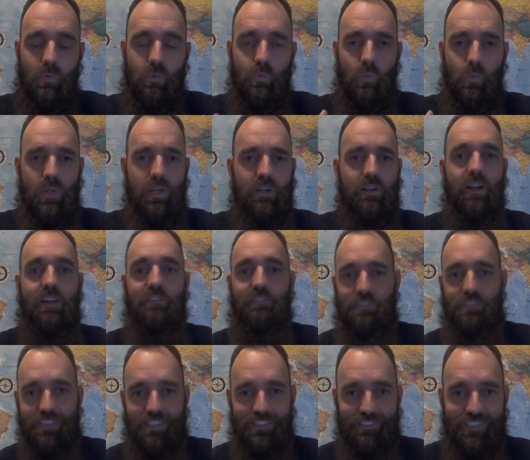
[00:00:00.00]
we are not
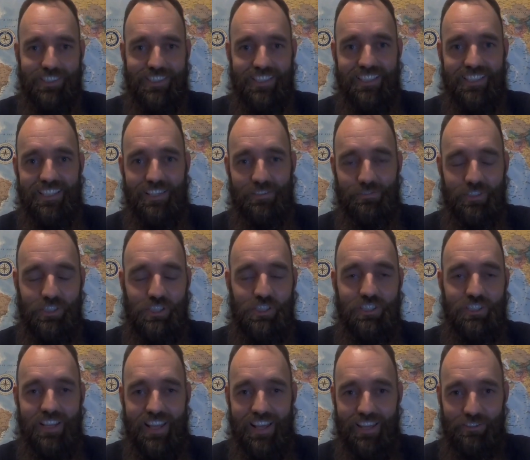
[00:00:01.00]
really
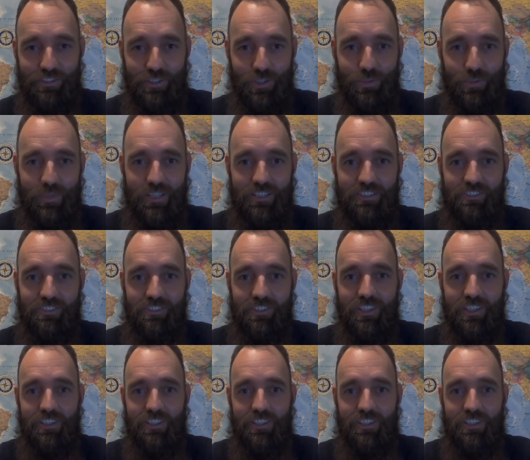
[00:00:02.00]
efficient as humans.